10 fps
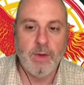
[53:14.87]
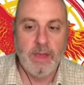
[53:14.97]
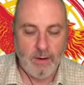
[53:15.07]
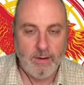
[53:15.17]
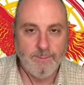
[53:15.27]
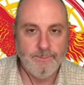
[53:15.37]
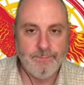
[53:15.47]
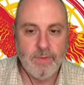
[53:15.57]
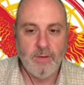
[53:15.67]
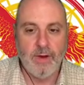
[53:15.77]
here,
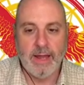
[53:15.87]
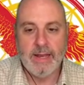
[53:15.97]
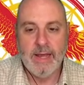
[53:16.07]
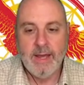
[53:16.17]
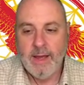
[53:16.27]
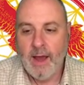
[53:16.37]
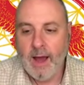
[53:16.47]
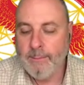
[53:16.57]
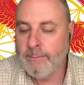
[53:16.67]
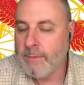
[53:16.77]
right?
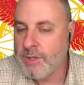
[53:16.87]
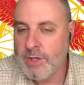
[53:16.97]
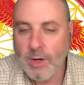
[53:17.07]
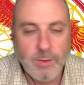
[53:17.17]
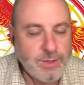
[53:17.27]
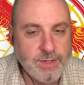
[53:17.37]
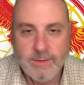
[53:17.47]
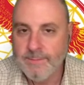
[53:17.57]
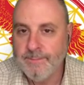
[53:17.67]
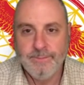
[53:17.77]
Um, don't
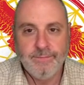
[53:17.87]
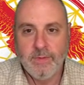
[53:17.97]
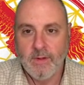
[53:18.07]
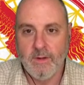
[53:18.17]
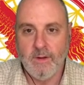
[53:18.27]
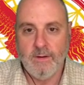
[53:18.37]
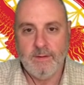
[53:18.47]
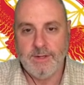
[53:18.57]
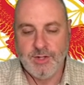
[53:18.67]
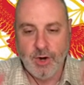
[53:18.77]

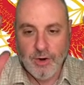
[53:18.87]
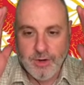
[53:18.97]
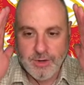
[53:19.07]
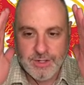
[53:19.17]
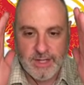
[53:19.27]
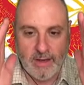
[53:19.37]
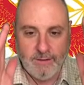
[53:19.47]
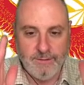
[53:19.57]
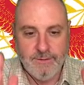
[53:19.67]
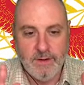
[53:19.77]
turn
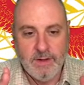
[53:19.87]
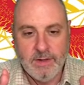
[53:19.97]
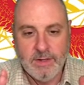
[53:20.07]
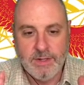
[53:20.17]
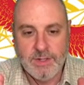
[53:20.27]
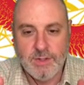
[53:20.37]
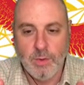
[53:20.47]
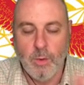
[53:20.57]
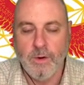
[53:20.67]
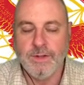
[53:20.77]
yourself
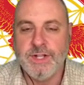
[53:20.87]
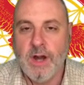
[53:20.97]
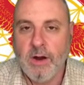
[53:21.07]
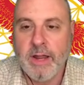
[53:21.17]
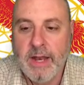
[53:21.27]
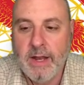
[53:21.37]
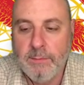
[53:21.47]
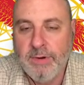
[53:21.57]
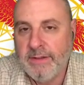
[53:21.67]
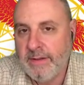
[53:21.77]
towards dark and
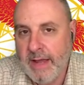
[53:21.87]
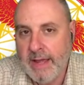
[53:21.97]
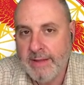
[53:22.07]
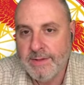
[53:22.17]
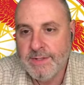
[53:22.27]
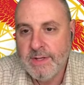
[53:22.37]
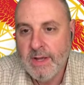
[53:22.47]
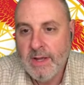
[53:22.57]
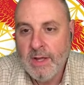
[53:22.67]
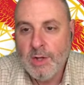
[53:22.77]
unpleasant ends.
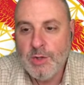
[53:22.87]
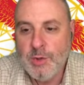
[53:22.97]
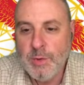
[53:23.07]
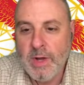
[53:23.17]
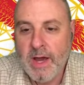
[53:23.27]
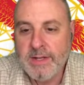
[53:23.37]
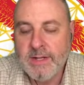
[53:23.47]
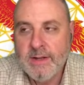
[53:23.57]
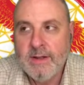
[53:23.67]
Do not.